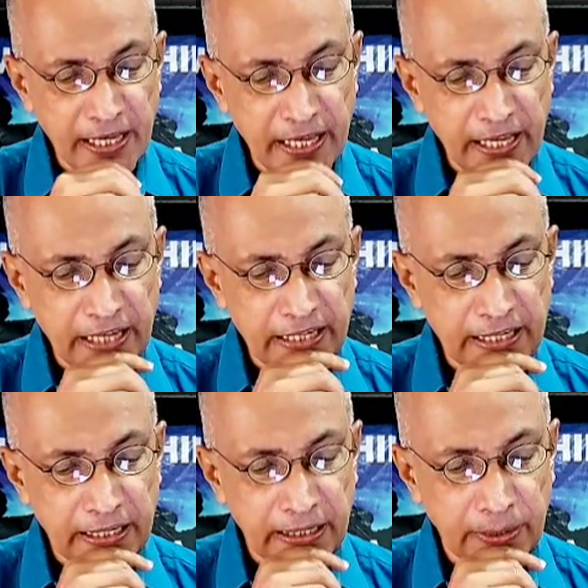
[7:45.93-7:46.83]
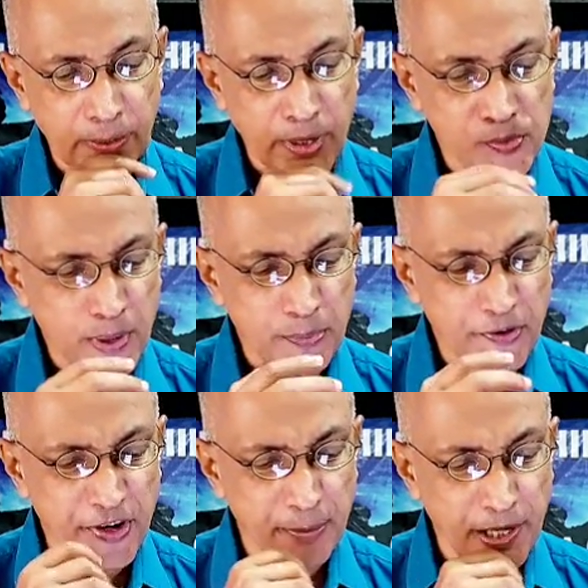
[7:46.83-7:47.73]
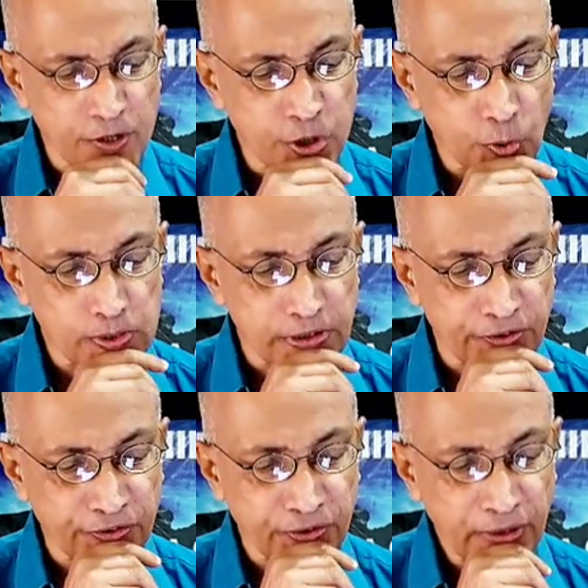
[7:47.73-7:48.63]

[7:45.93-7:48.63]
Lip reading: When we read about Joseph,